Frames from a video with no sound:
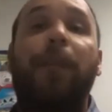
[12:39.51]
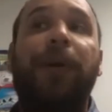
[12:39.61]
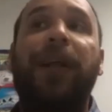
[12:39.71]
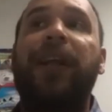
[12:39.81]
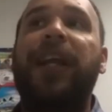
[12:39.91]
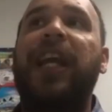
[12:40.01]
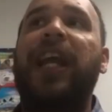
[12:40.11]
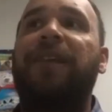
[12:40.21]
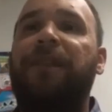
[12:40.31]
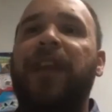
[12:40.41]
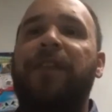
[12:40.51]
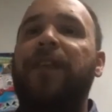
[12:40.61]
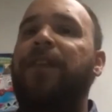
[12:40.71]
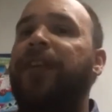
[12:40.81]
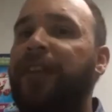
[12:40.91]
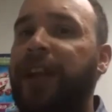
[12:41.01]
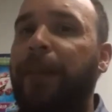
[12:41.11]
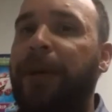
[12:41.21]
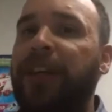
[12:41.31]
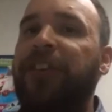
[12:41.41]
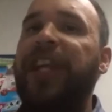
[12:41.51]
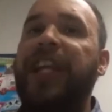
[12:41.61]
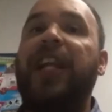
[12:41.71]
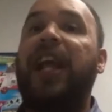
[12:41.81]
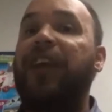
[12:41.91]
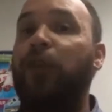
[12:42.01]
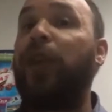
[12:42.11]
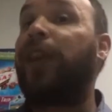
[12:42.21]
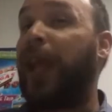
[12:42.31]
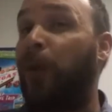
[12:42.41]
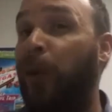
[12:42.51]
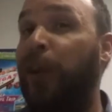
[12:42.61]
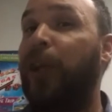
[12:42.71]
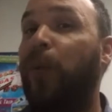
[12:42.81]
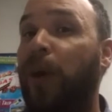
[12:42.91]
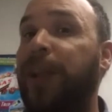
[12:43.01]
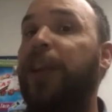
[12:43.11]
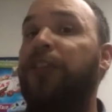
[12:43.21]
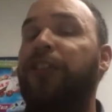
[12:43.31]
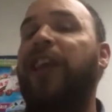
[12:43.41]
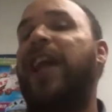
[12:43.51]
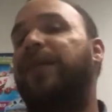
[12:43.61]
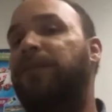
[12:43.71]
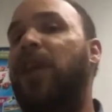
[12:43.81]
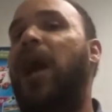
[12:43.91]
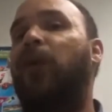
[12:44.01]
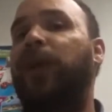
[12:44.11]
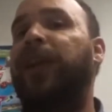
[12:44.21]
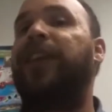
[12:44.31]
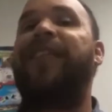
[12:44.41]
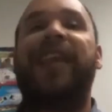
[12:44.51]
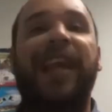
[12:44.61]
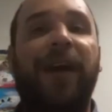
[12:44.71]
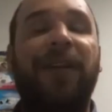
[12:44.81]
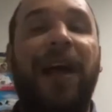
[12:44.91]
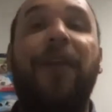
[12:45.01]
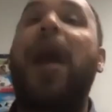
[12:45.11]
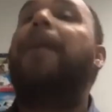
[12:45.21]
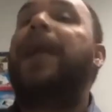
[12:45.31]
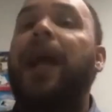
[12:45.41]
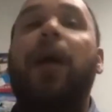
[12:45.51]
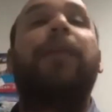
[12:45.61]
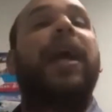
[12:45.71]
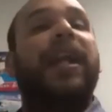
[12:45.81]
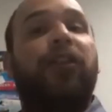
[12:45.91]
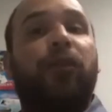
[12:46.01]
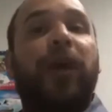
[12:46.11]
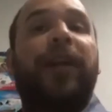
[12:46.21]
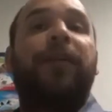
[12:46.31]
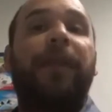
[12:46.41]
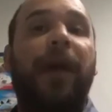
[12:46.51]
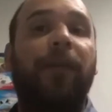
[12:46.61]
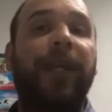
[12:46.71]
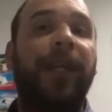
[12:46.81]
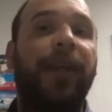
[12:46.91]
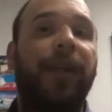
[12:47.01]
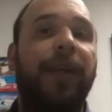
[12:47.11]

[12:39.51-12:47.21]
But if it fits in their budget and it aligns with what they really want, they're just kind of not willing to say it out loud. I'm going to help kind of direct them that way.